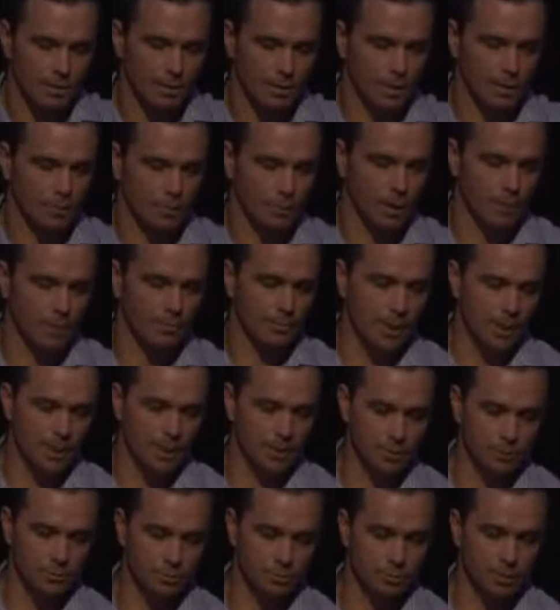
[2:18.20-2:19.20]
One
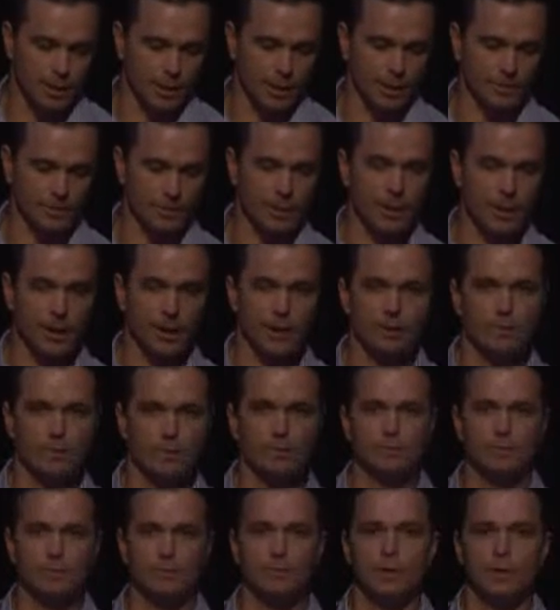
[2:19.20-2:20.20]
major drawback of our
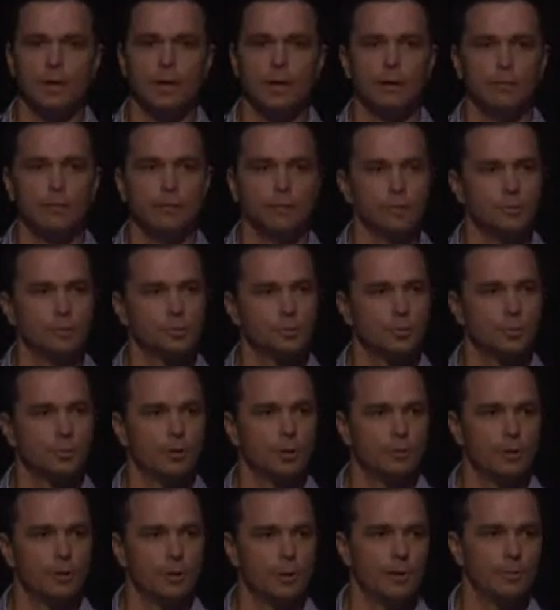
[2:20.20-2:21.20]
virtual
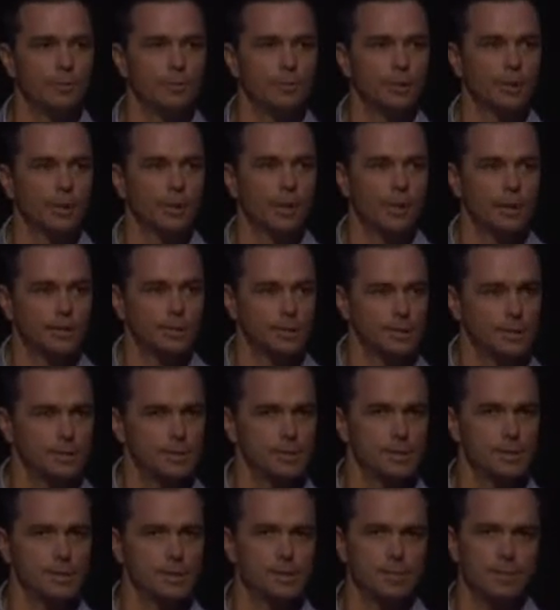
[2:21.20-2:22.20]
private network access
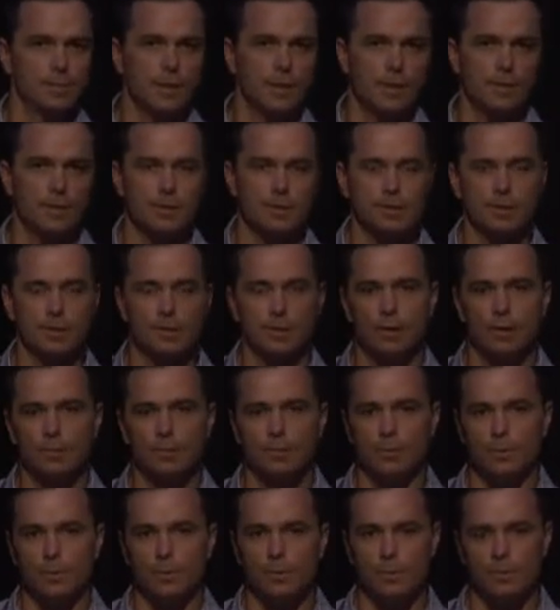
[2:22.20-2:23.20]
system at the time
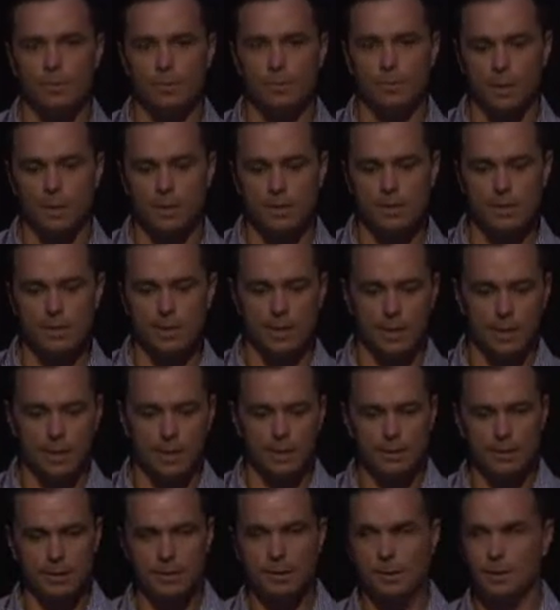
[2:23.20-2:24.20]
was that once
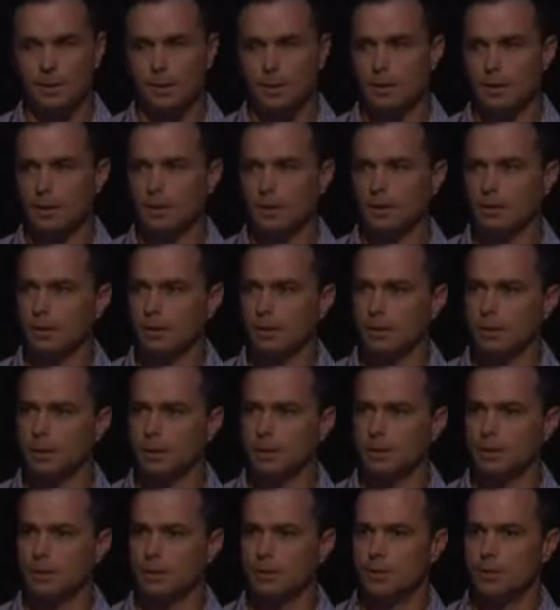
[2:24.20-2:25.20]
connected,
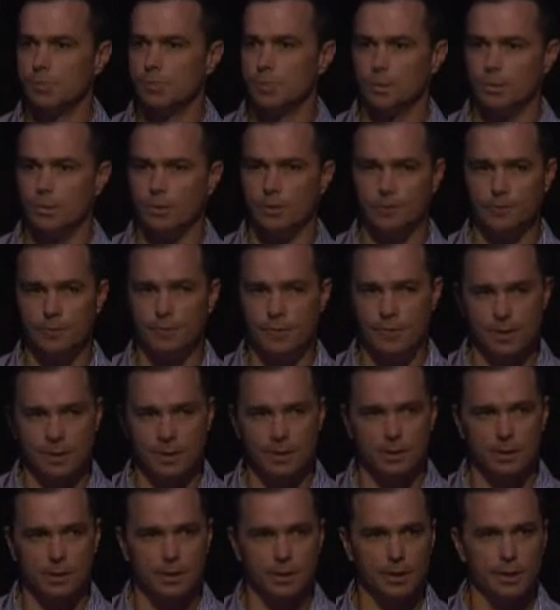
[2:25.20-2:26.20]
clinicians were
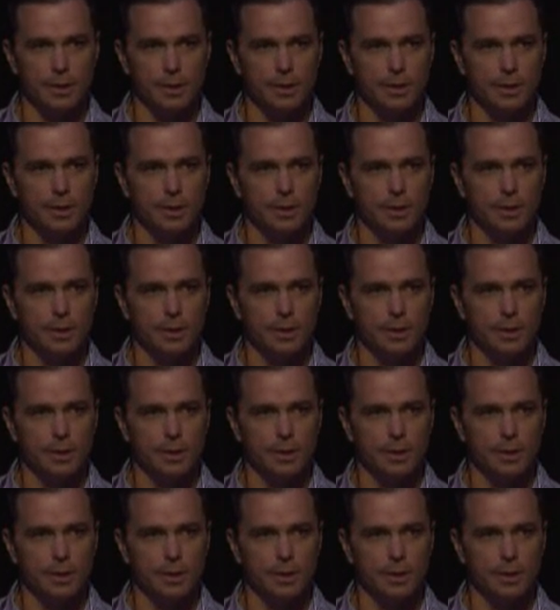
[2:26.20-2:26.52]
physically